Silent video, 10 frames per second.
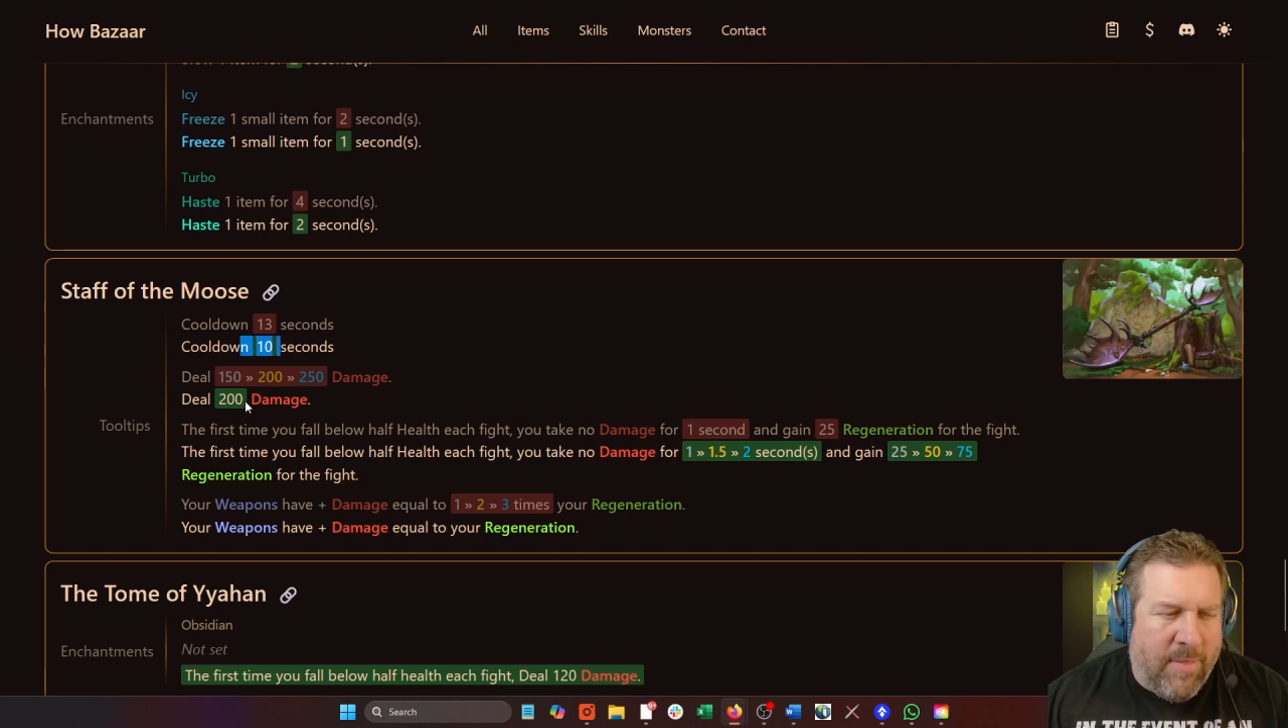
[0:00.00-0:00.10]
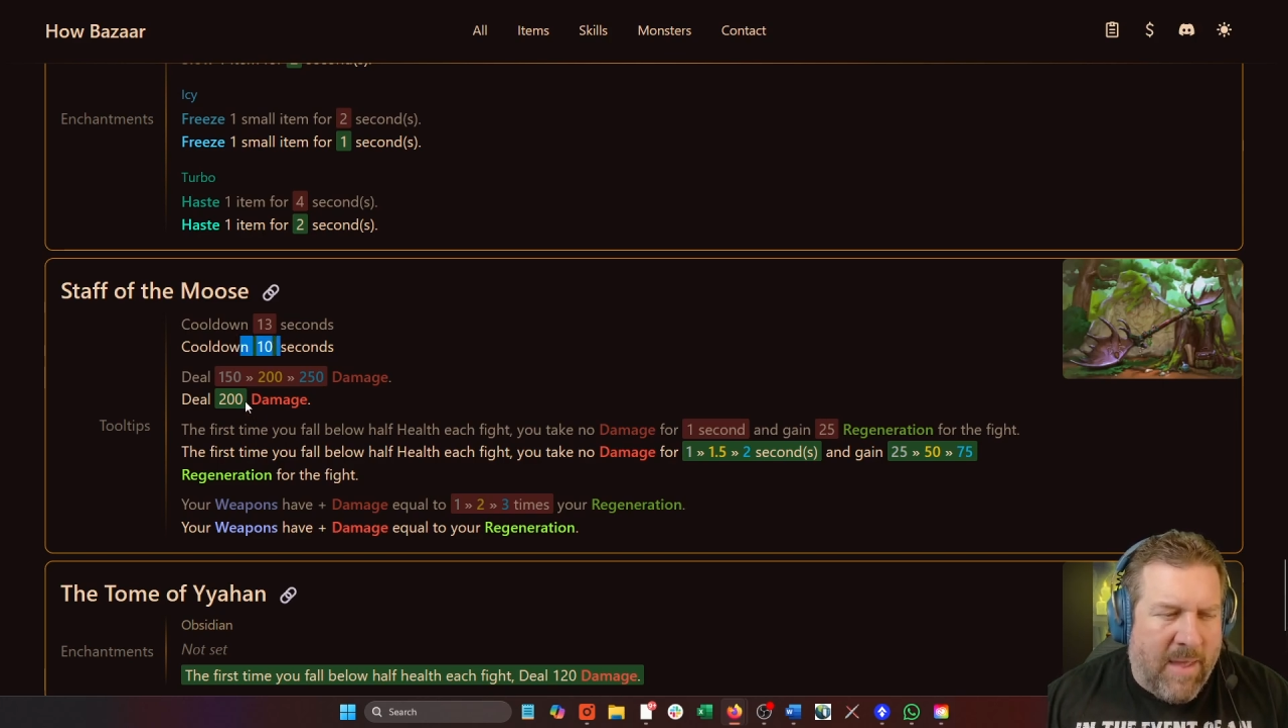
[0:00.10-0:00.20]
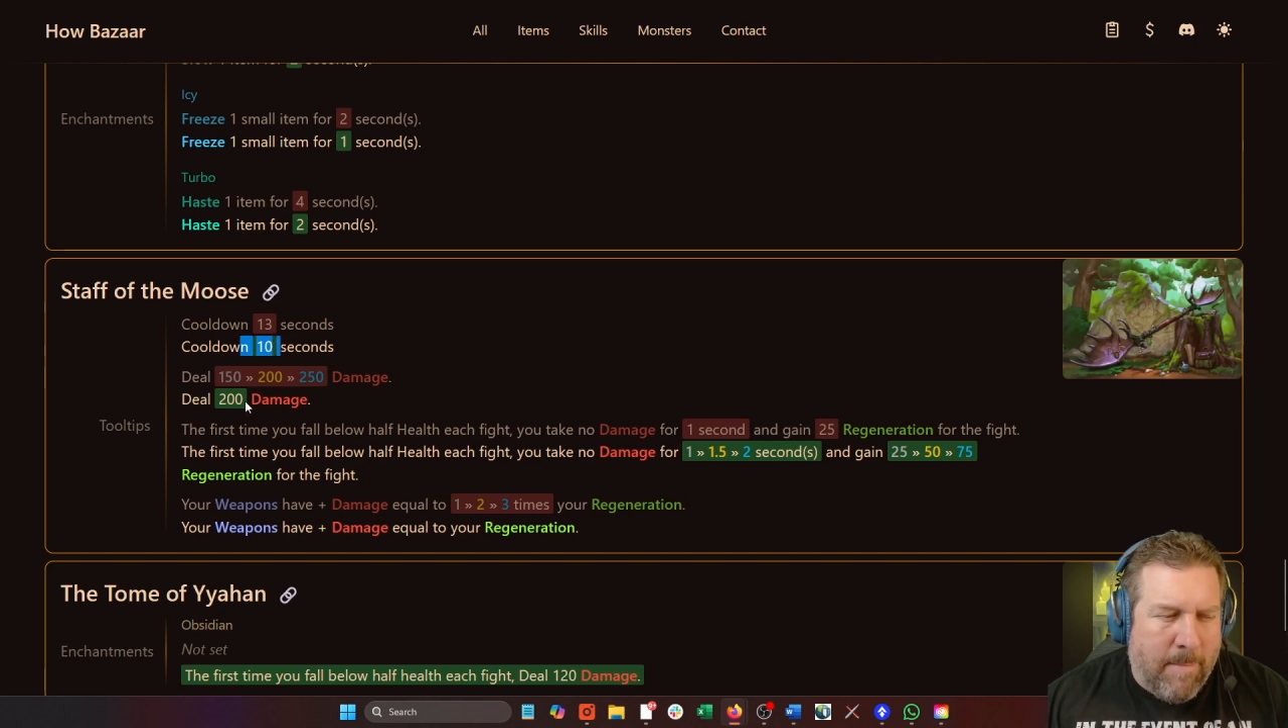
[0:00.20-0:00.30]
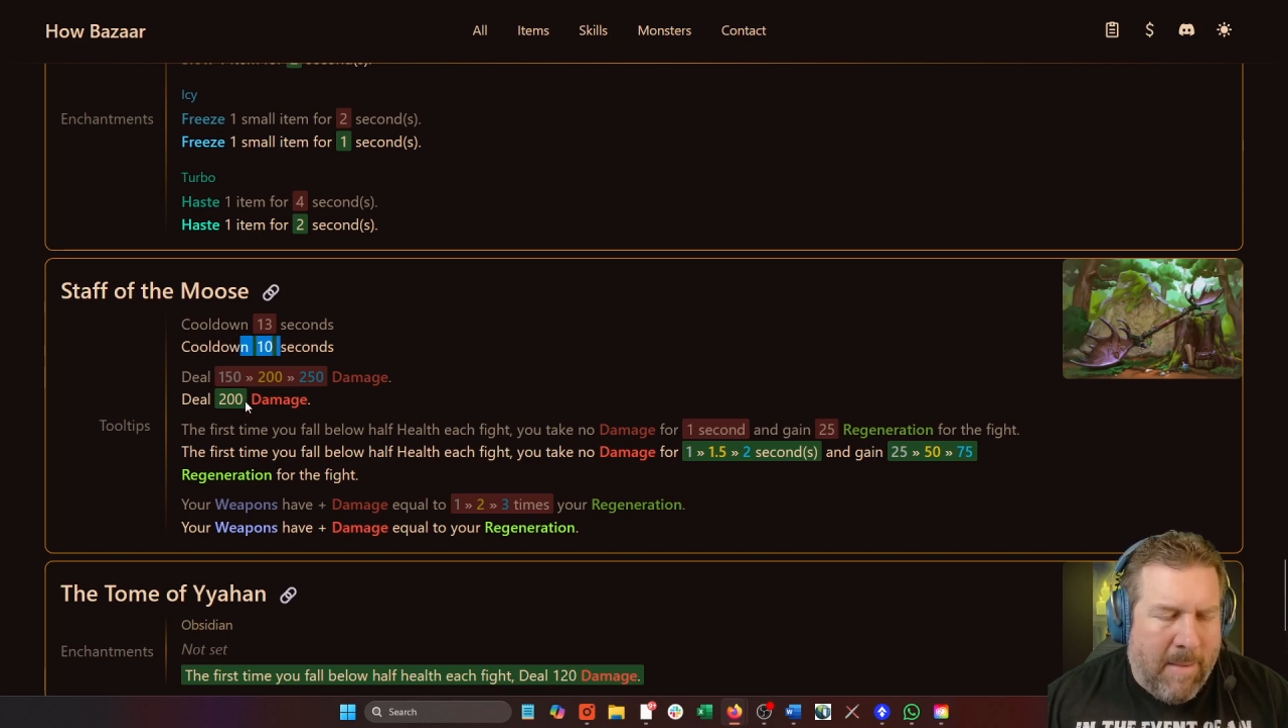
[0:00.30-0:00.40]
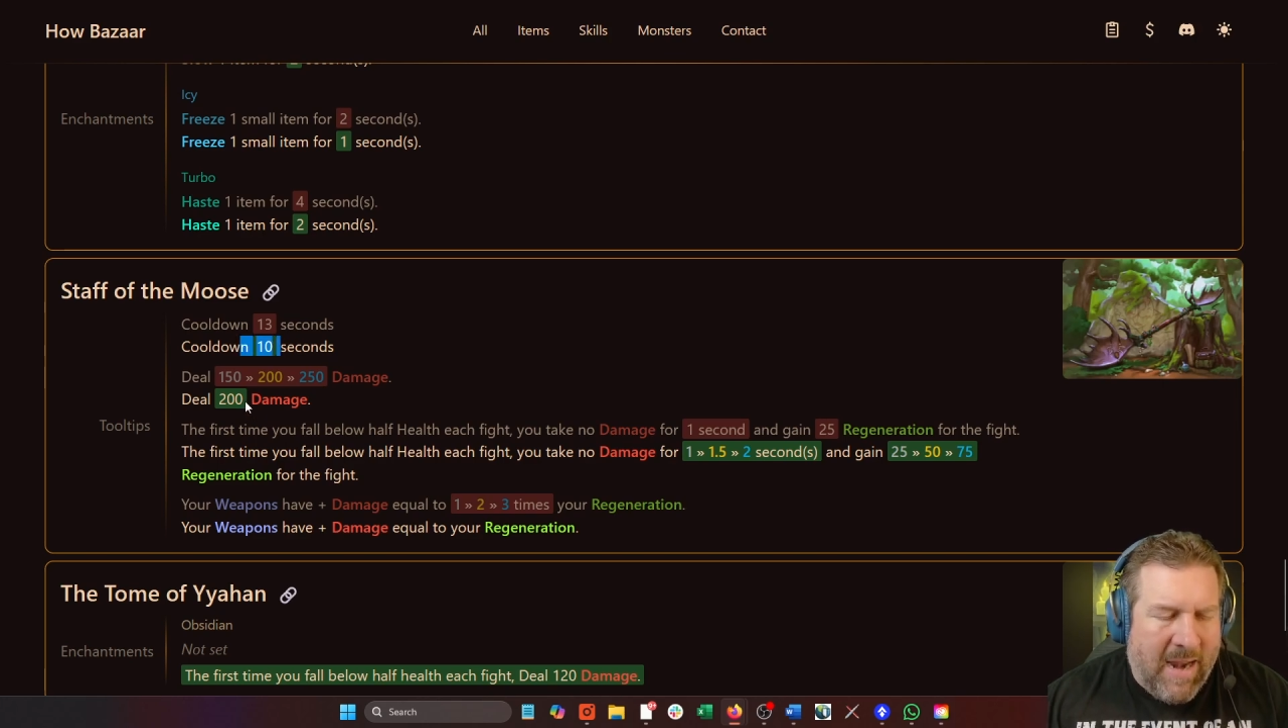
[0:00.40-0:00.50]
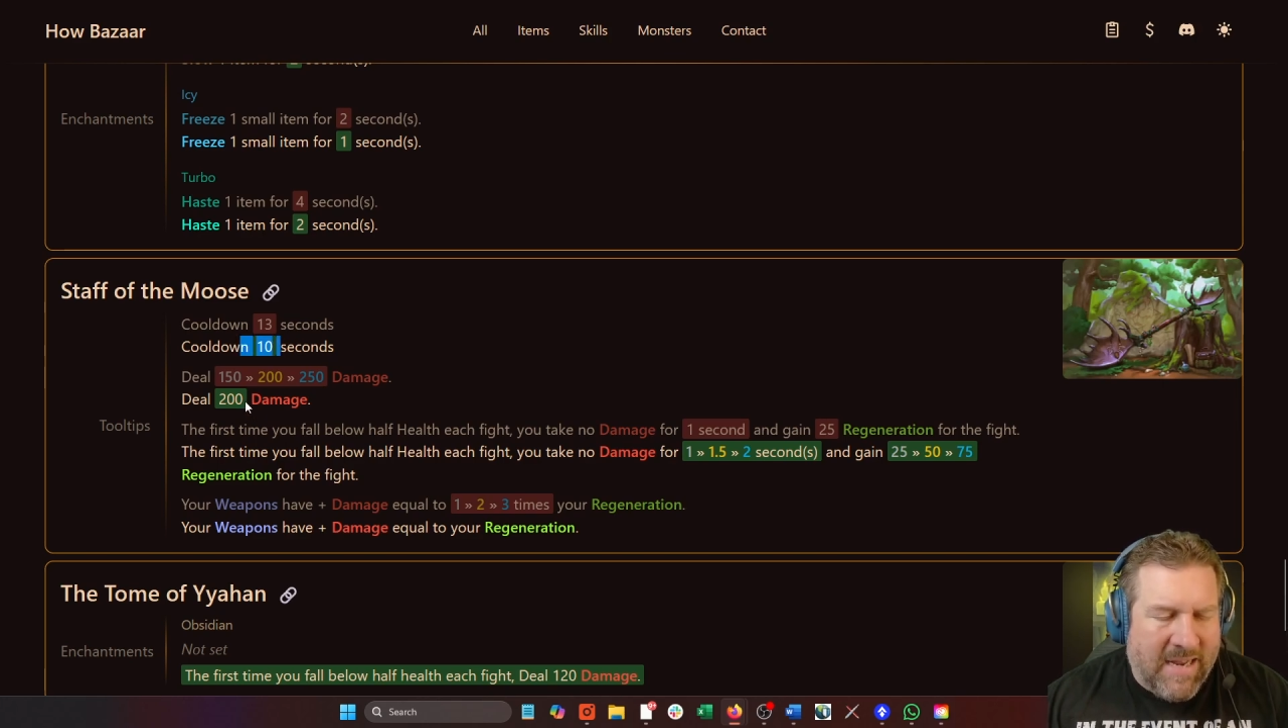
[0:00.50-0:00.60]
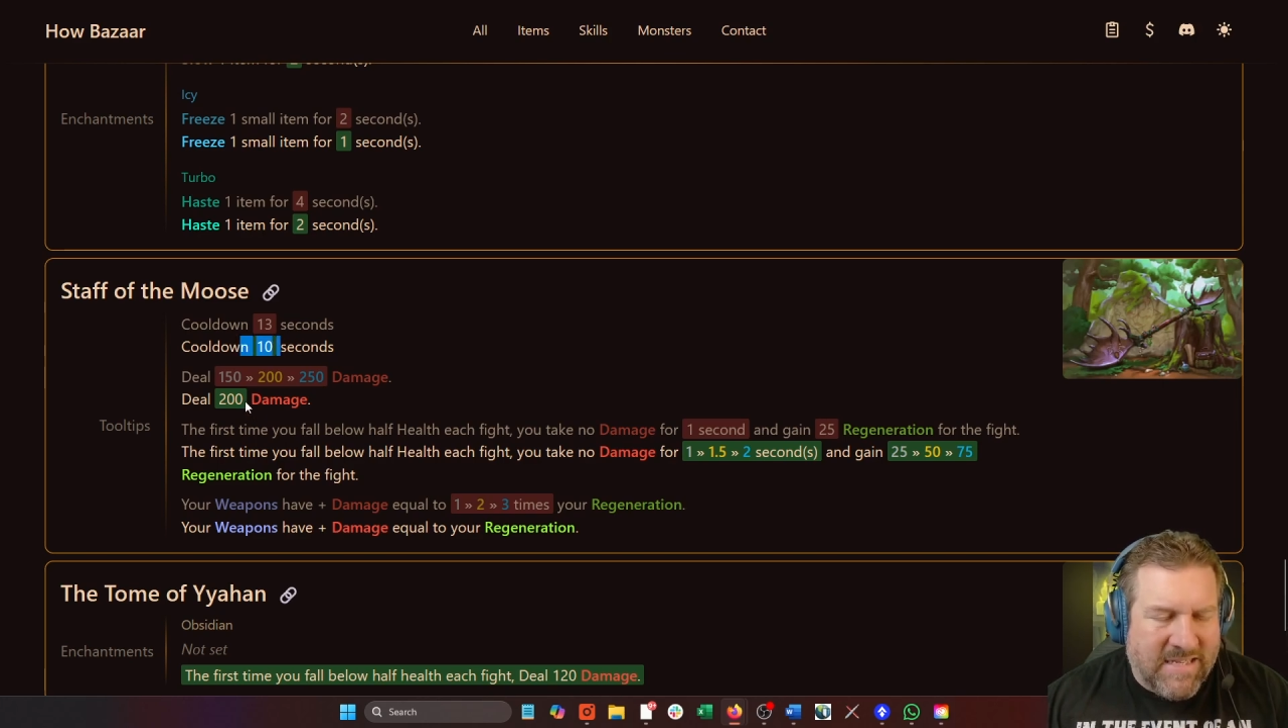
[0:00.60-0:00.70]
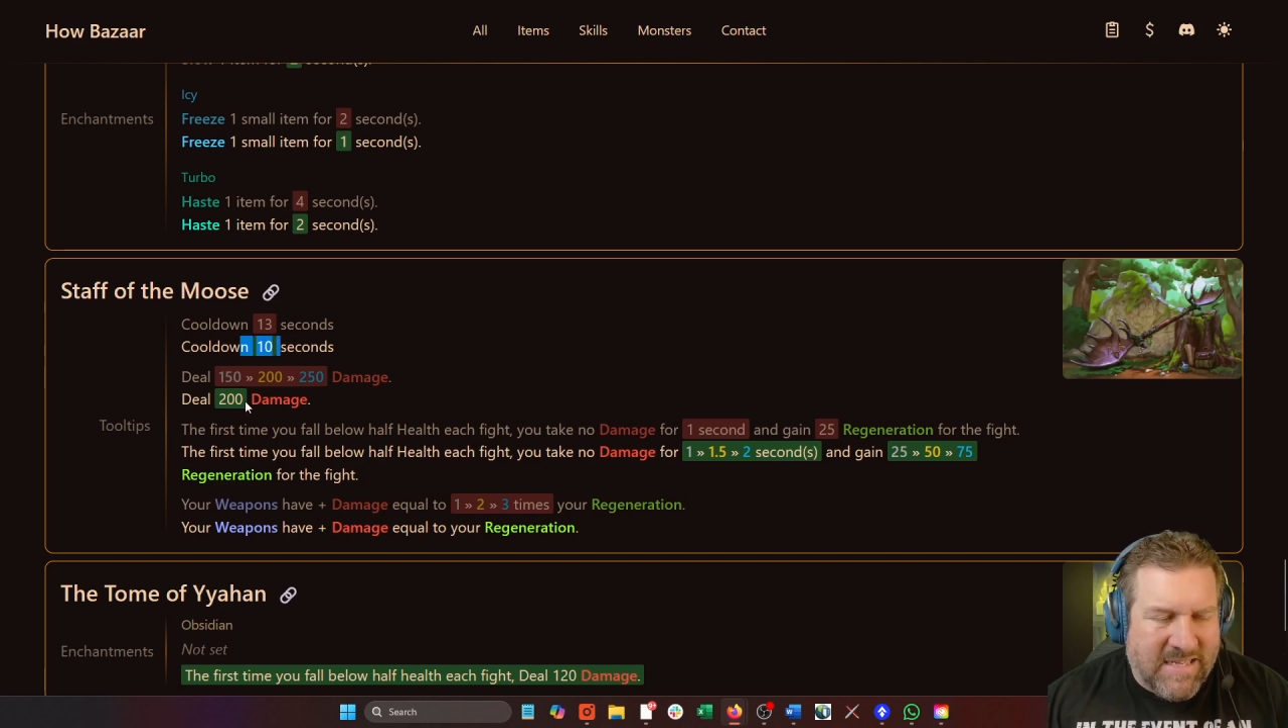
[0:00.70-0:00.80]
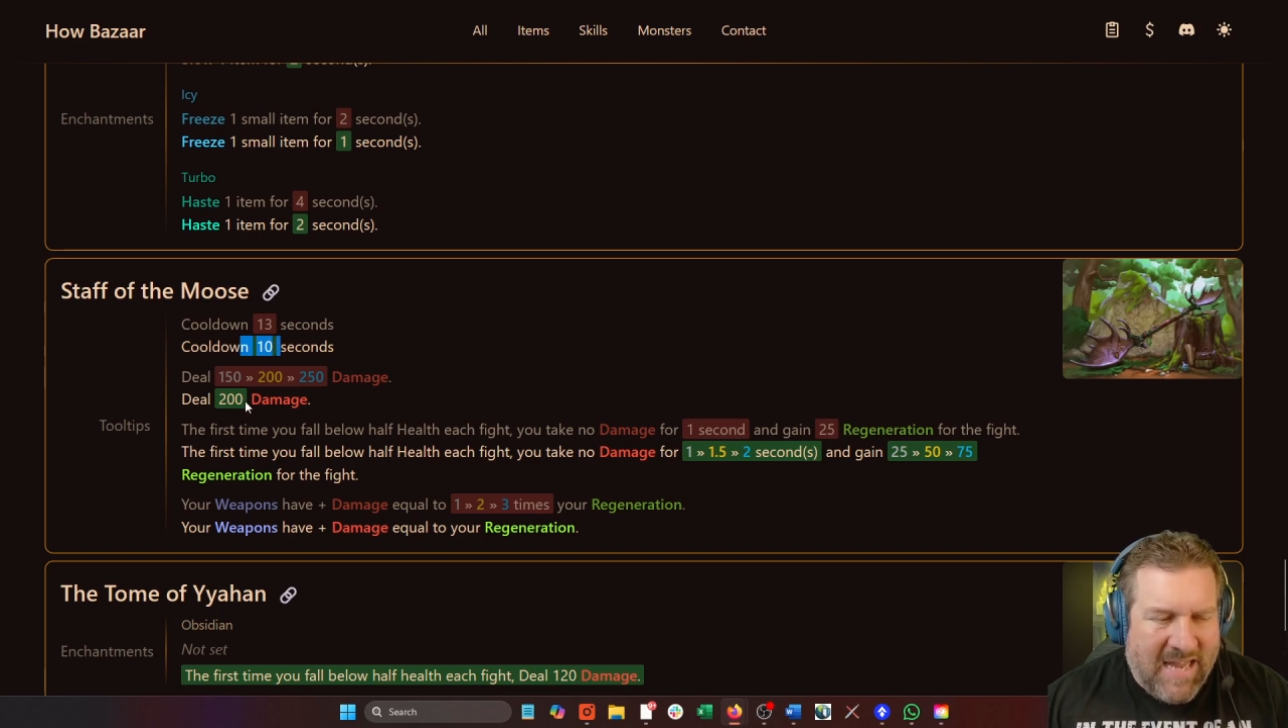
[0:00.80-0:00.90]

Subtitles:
They made its